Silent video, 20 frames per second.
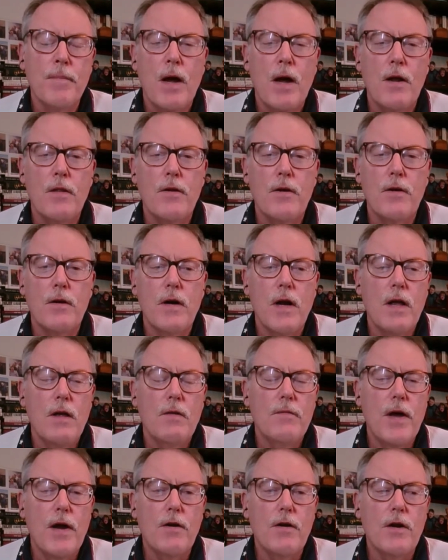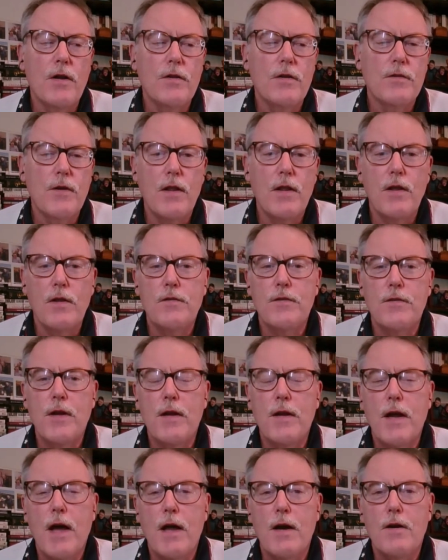Are there veterans uh, that
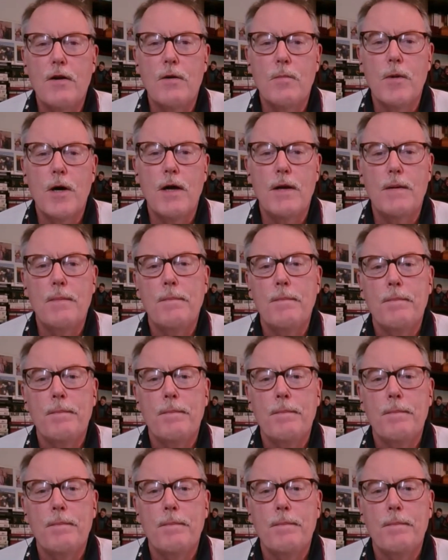stand out in your mind?